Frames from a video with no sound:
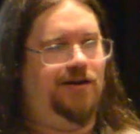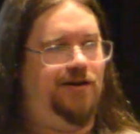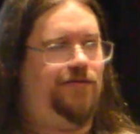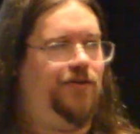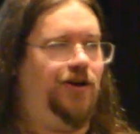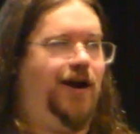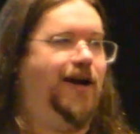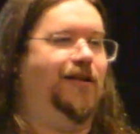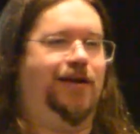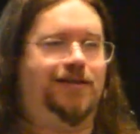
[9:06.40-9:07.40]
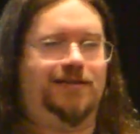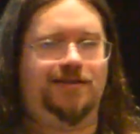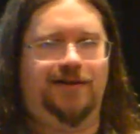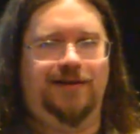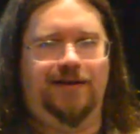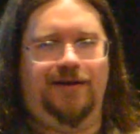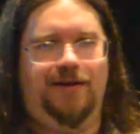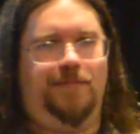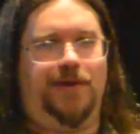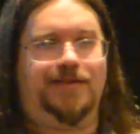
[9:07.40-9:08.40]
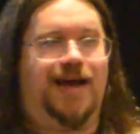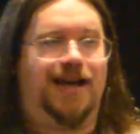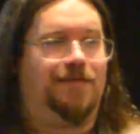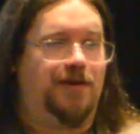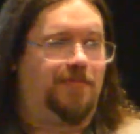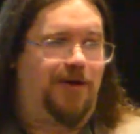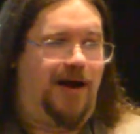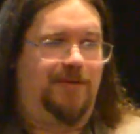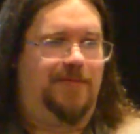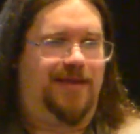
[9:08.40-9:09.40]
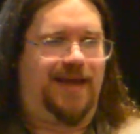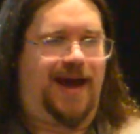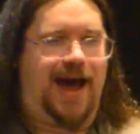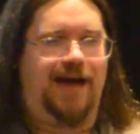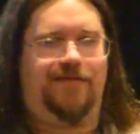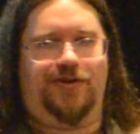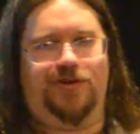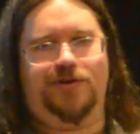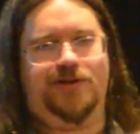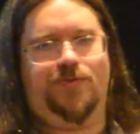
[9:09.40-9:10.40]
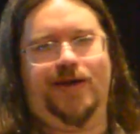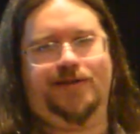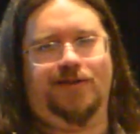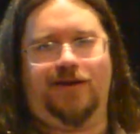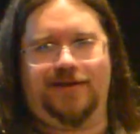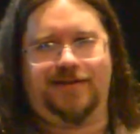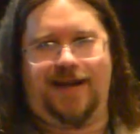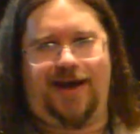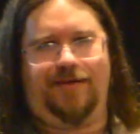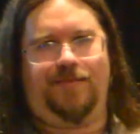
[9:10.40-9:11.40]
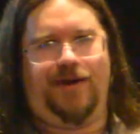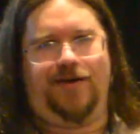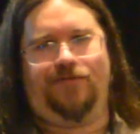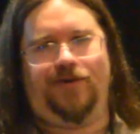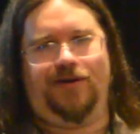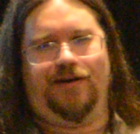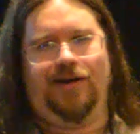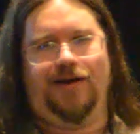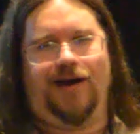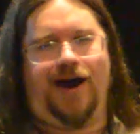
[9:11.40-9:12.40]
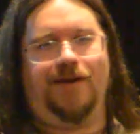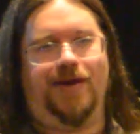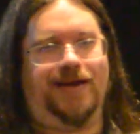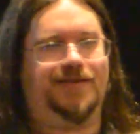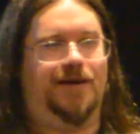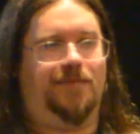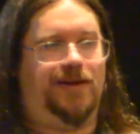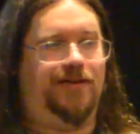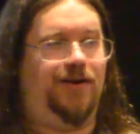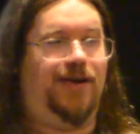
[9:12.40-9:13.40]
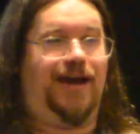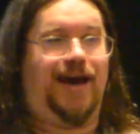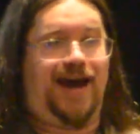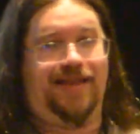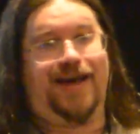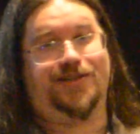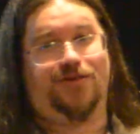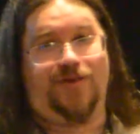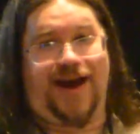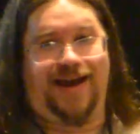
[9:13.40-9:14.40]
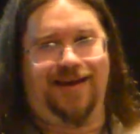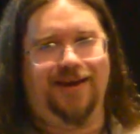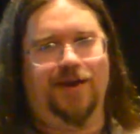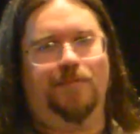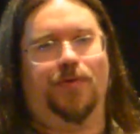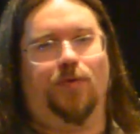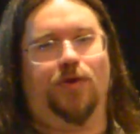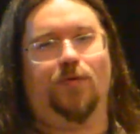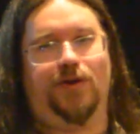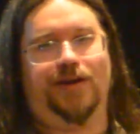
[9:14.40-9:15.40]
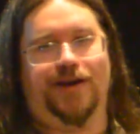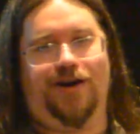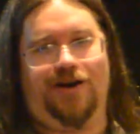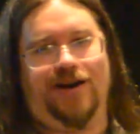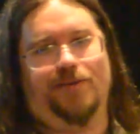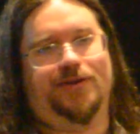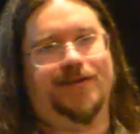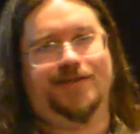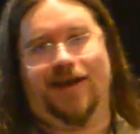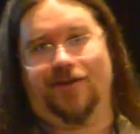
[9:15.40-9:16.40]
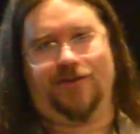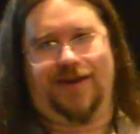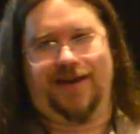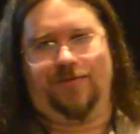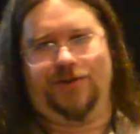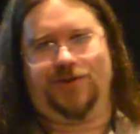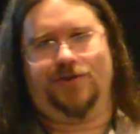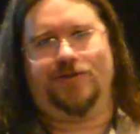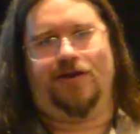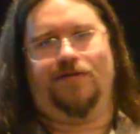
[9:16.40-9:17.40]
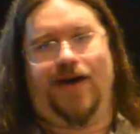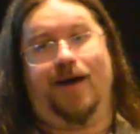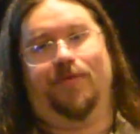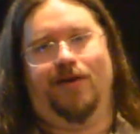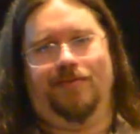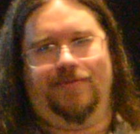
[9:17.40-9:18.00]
for your analysts, but it's not even a problem that they have, and you just wasted all this time and effort automating something, and they're like, hey, that's great, but we're really hurting with this other thing and wish you'd solve that problem.